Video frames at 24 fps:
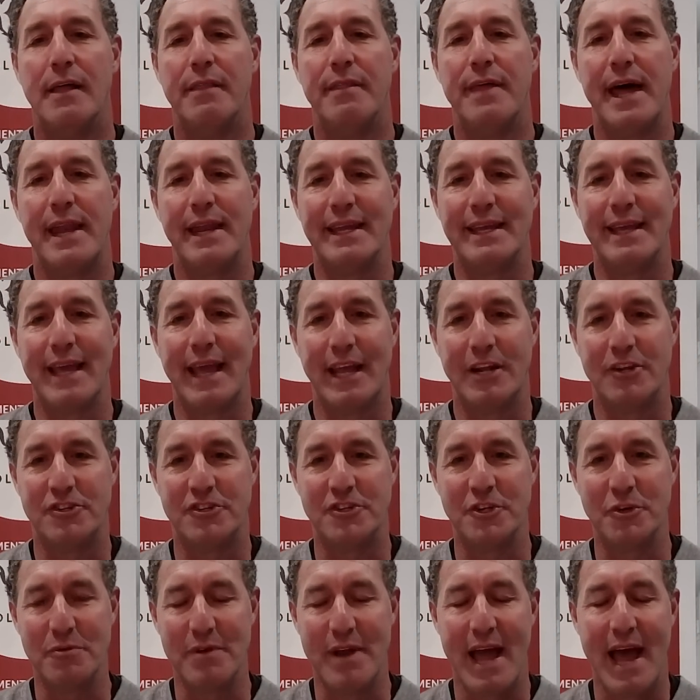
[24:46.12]
that engaged
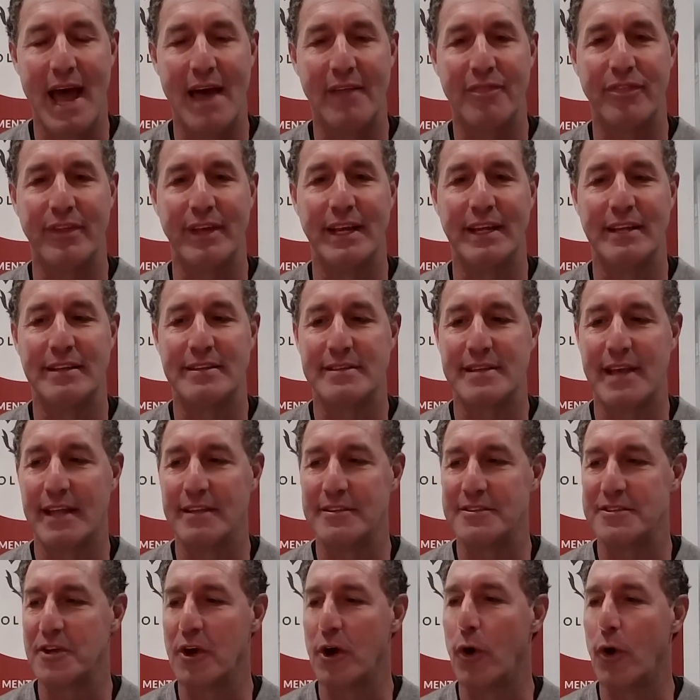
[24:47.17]
student athletes.
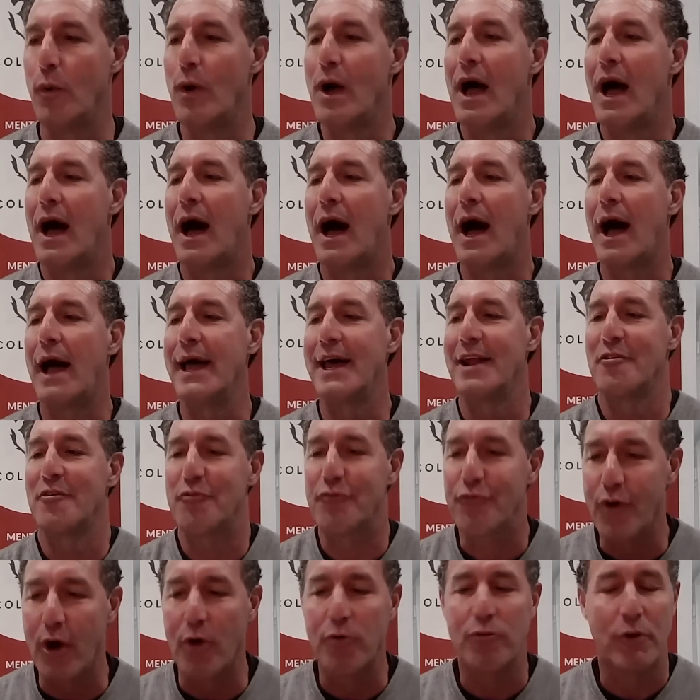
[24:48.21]
And so I had a
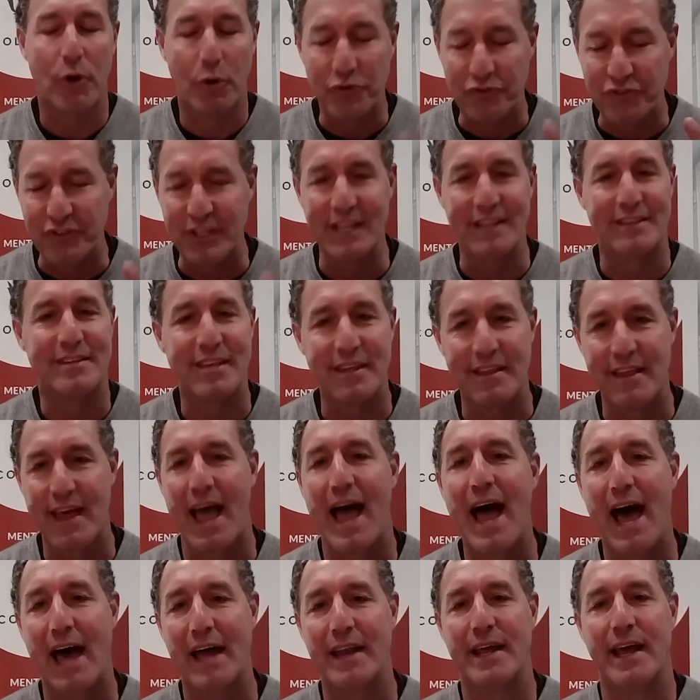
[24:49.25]
front row seat to
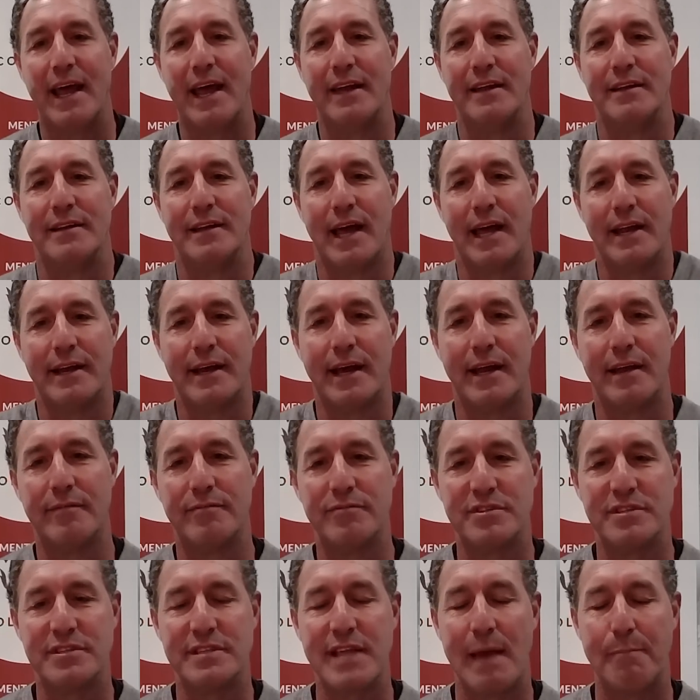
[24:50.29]
that and kind
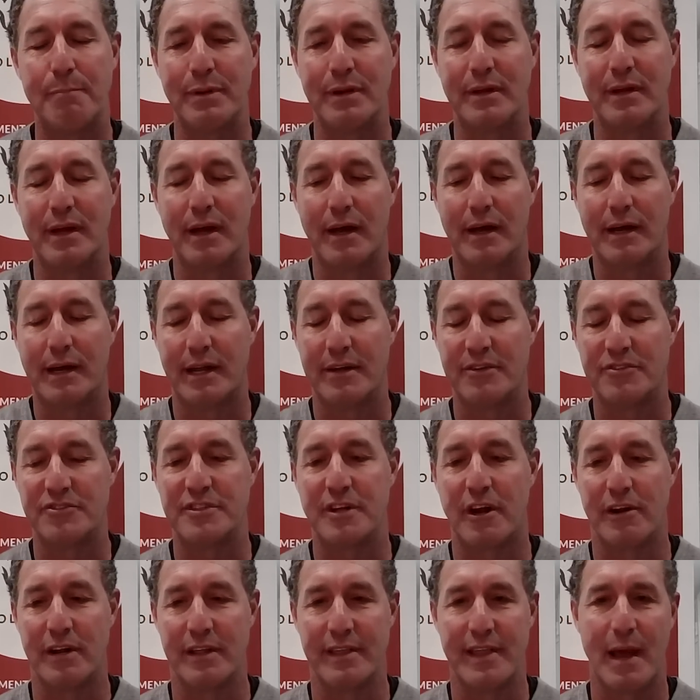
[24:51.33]
of
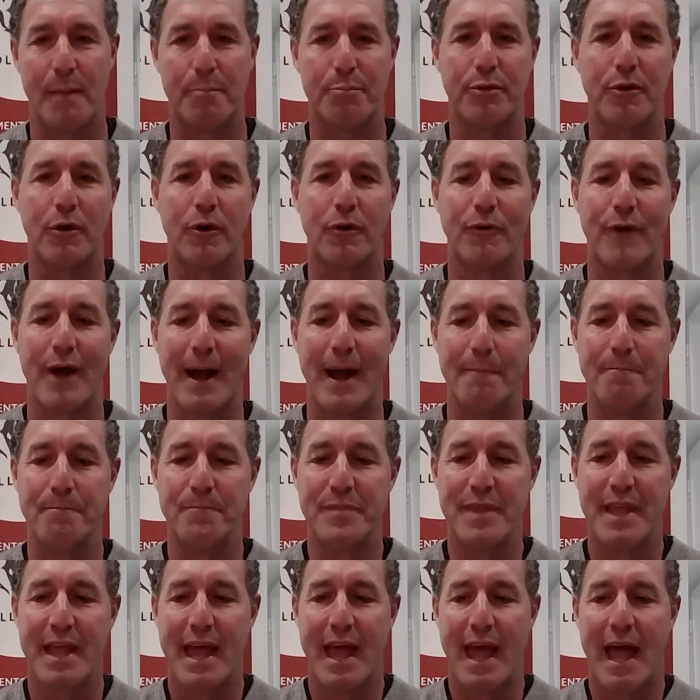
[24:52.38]
starting that program.
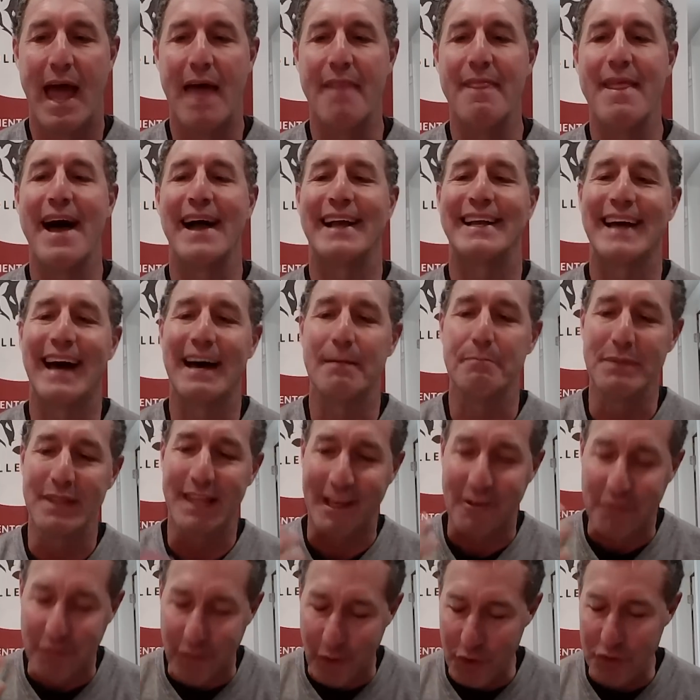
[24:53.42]
And that got me
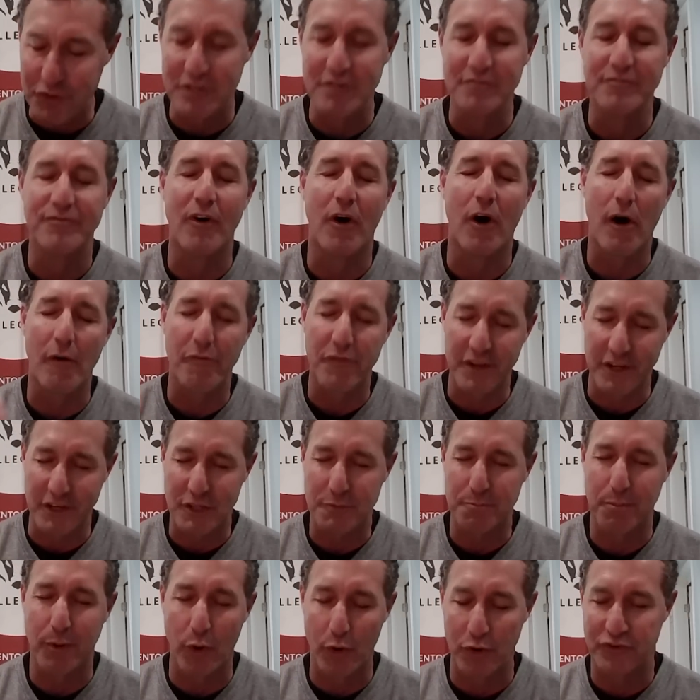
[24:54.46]
like first involved and
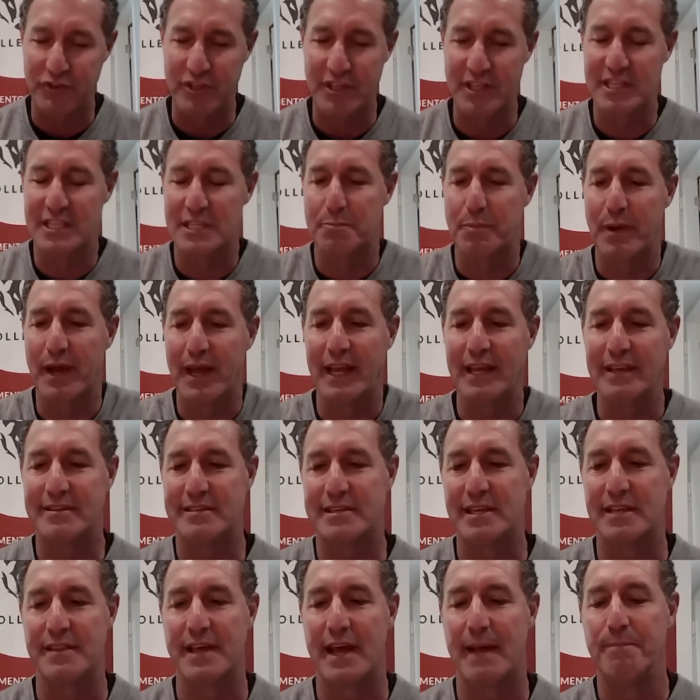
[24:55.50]
exposed to this
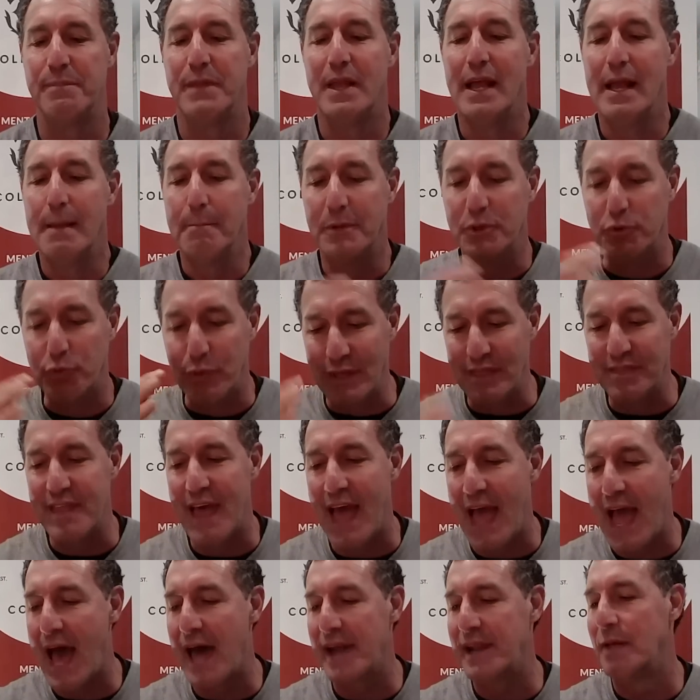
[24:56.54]
space. And then between
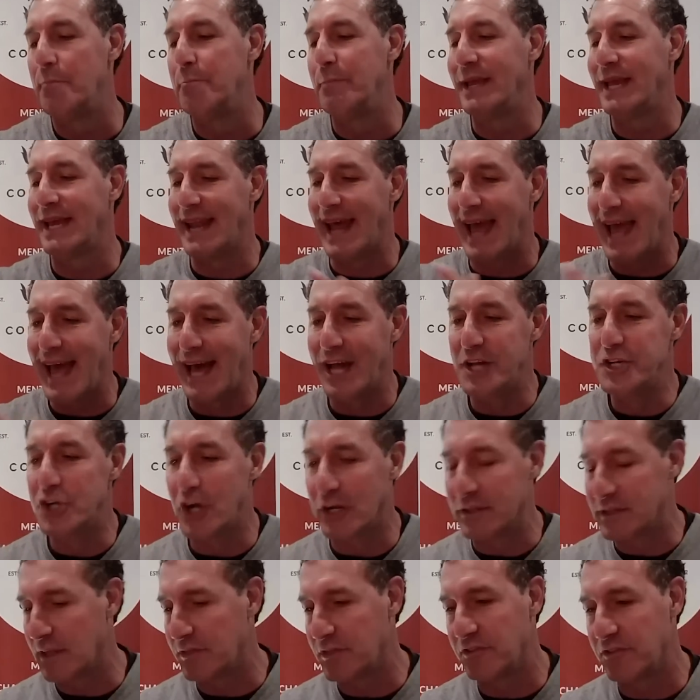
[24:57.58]
that and being an
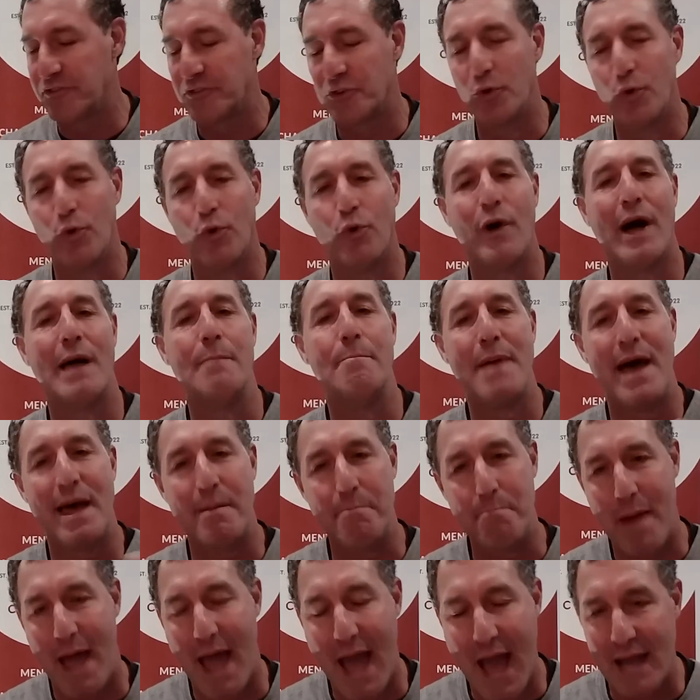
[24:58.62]
adjunct at the school, I
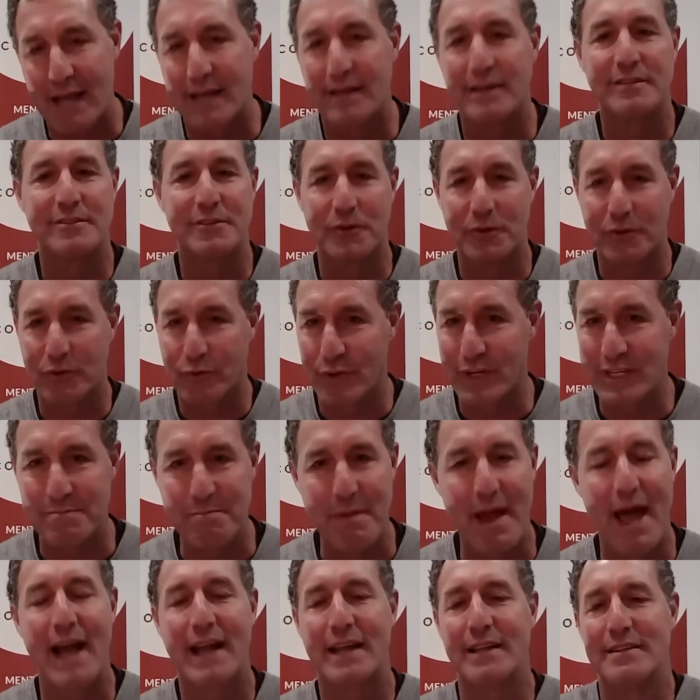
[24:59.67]
met Chris
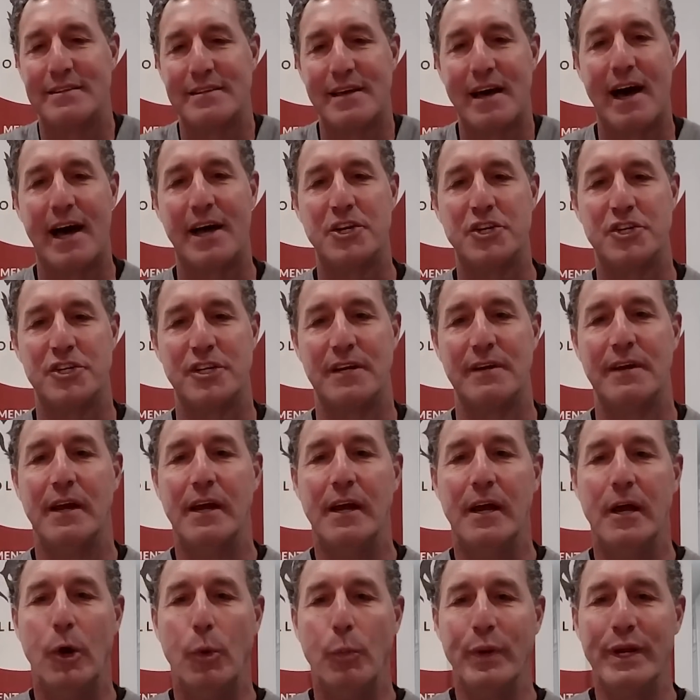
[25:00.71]
McIntosh, and
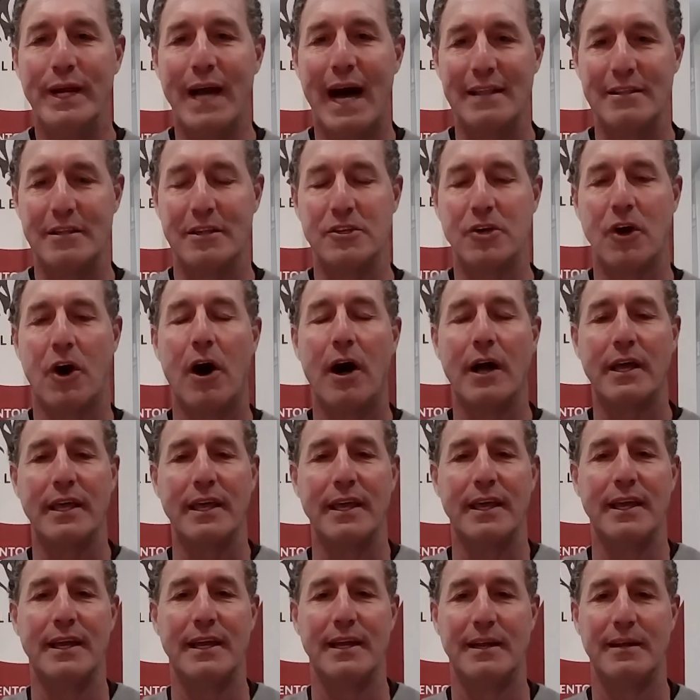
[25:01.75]
we got to
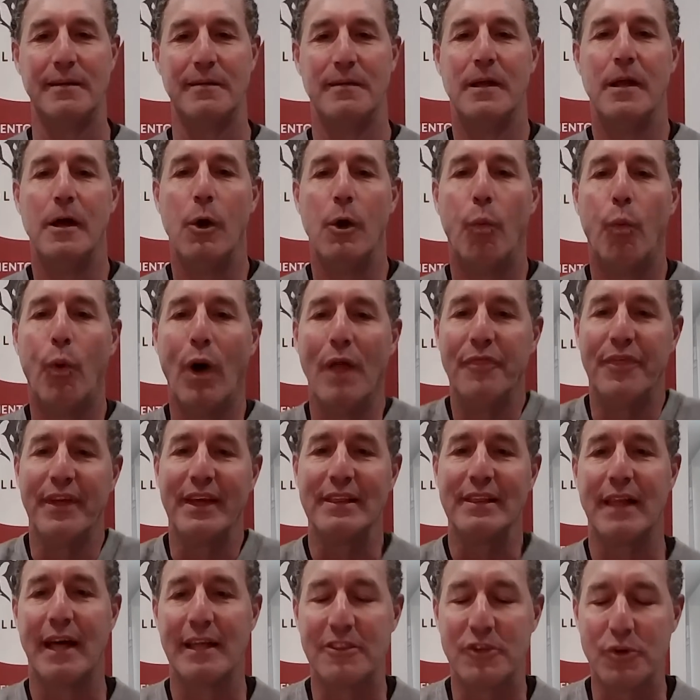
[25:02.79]
talking, and one
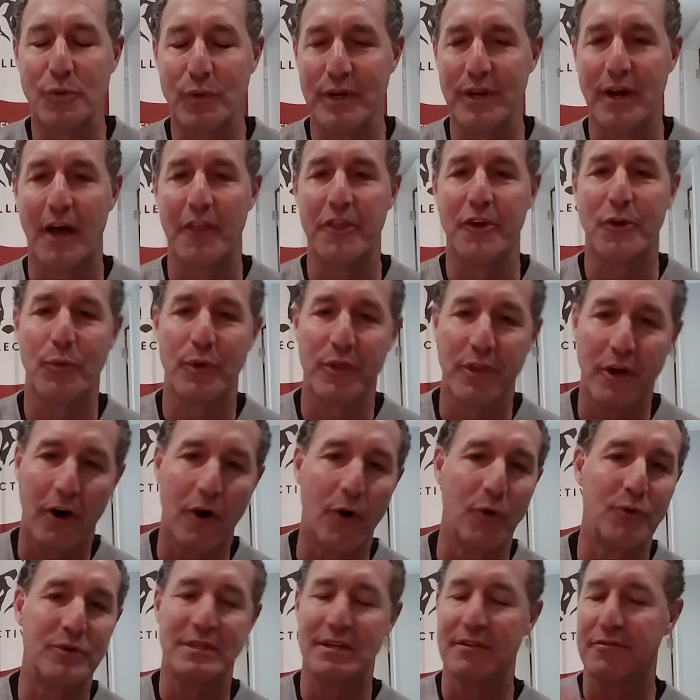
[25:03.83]
thing led to another with a
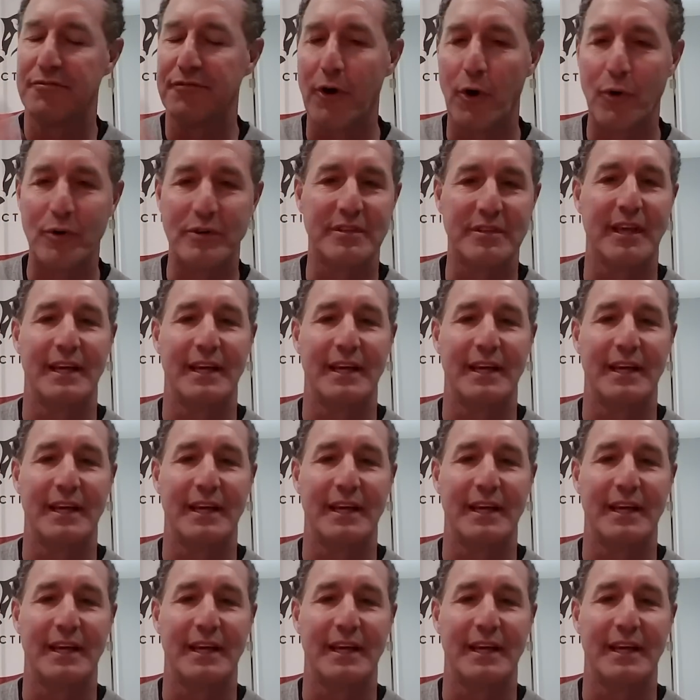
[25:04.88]
host of folks